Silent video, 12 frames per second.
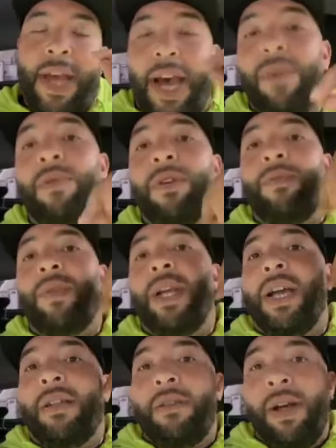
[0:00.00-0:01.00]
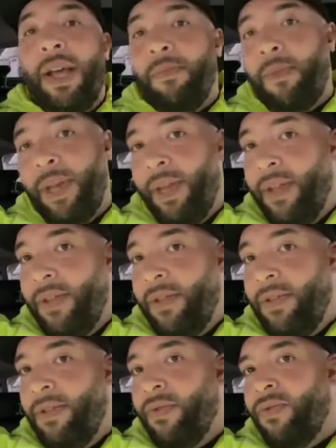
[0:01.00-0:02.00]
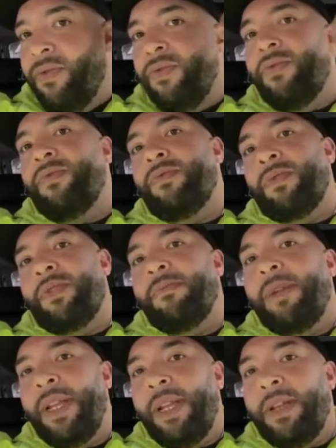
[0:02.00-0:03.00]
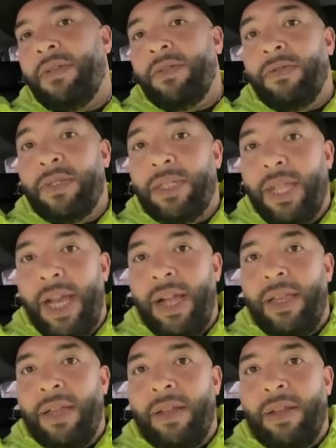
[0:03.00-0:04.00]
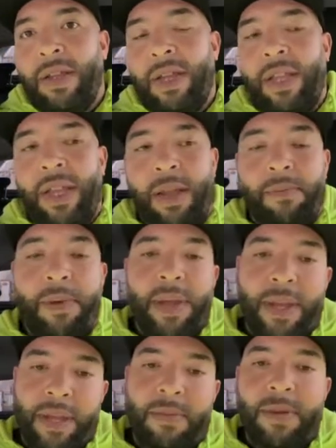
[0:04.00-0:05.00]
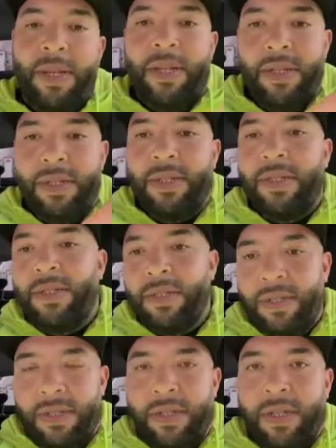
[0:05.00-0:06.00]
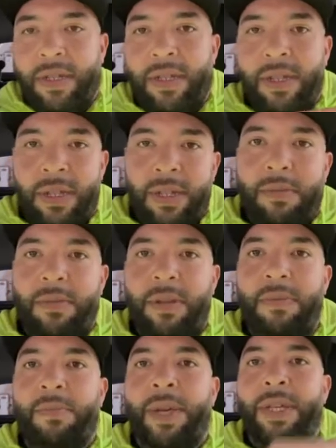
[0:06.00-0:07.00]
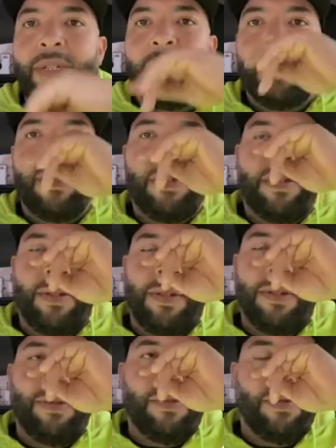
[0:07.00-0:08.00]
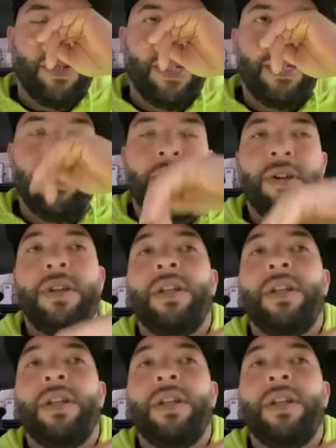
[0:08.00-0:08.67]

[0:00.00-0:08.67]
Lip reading: one I pay it through somebody else who's Italian, and then I pay him and then he pays the, through his card.